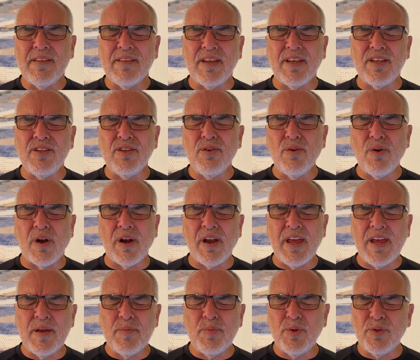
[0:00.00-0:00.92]
that you are
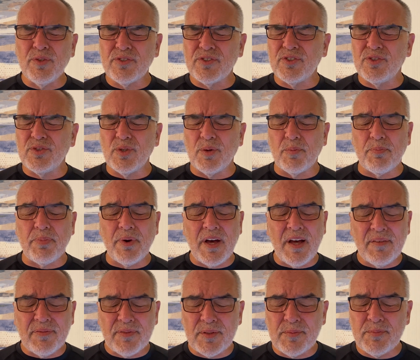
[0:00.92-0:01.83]
able to do
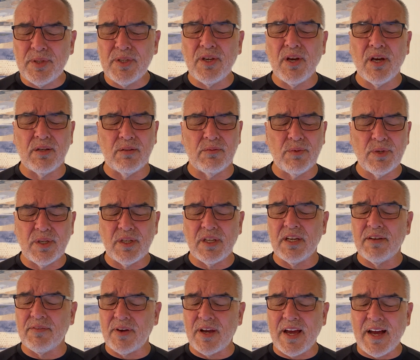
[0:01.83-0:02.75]
above and beyond what we
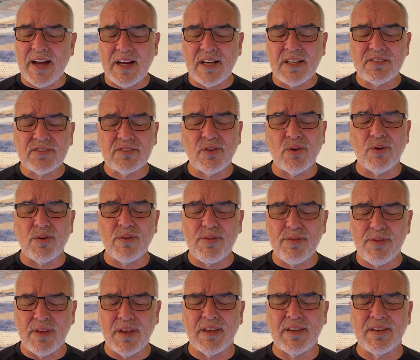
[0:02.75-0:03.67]
could ever ask or
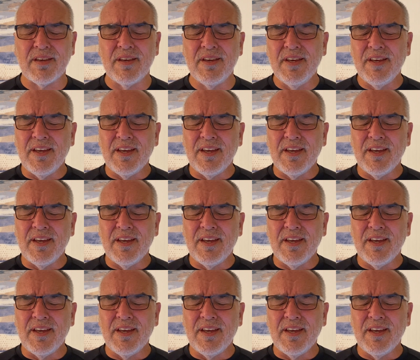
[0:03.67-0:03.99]
think.